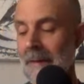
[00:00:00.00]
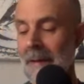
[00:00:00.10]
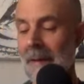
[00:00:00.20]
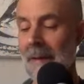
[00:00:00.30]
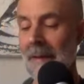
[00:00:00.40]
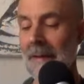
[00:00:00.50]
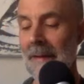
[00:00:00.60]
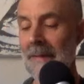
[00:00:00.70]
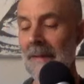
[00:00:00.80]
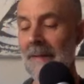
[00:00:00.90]

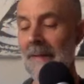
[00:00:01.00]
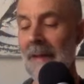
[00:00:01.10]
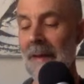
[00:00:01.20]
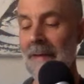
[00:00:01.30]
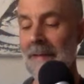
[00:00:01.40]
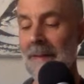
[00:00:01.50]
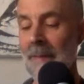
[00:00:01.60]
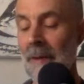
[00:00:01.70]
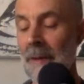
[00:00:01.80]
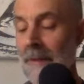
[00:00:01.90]
It's in there
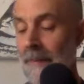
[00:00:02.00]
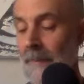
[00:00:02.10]
somewhere.